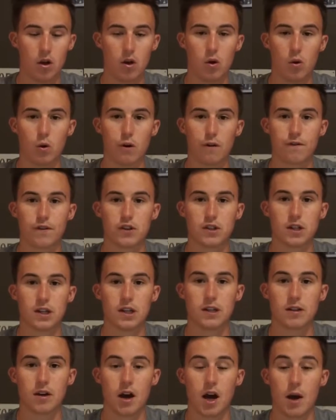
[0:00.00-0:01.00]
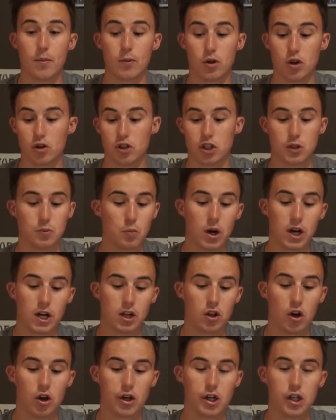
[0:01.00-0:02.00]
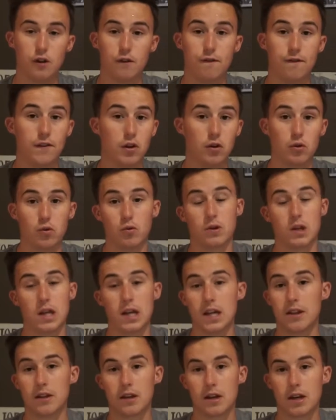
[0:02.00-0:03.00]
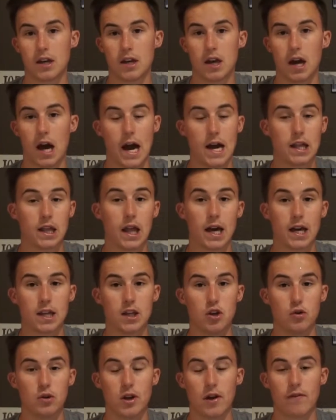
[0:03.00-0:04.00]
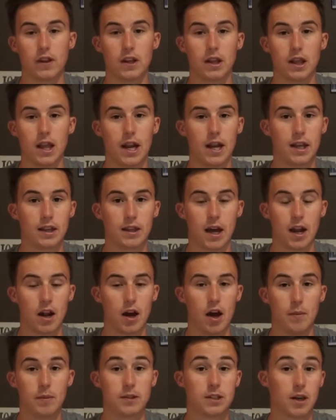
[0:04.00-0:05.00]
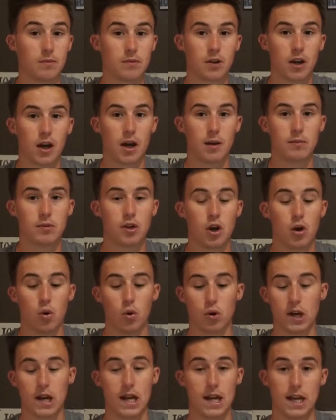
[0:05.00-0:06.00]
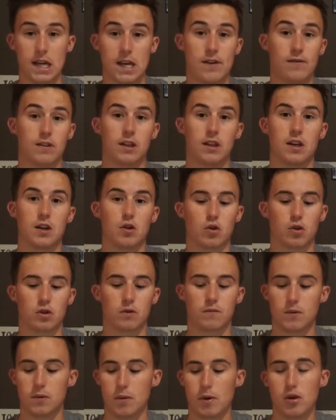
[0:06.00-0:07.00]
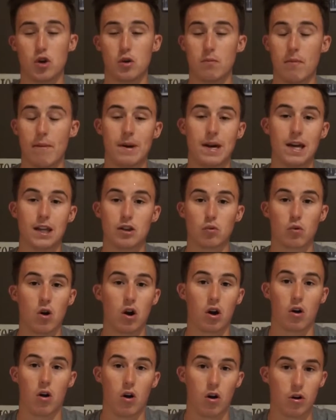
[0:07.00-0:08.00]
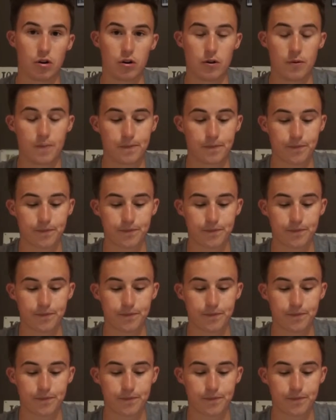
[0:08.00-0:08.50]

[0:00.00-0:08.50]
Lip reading: Or if there's any time where you're just bringing it along and you feel anything, I like definitely letting that up sometimes, or hitting even here. You can maybe hit the rock harder.